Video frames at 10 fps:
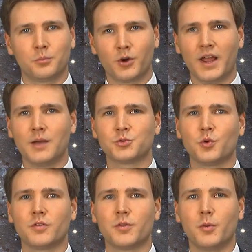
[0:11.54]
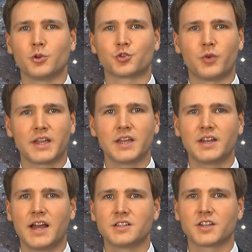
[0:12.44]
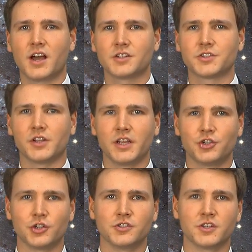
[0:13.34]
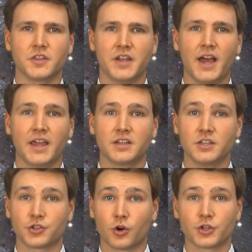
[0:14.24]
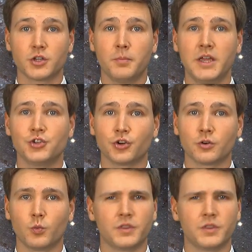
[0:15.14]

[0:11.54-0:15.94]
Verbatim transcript: Perhaps one of the most recognized constellations in the night is Ursa Major,